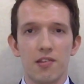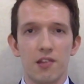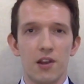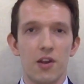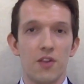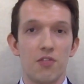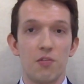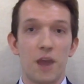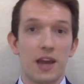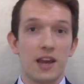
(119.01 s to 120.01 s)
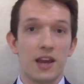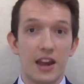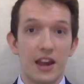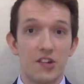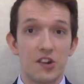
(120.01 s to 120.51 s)
There's a lot of
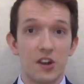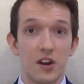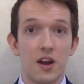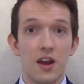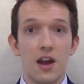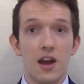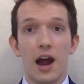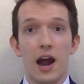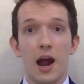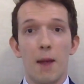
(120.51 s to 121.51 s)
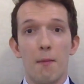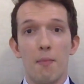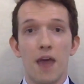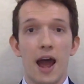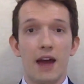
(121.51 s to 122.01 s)
speculation
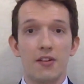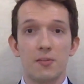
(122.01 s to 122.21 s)
um, that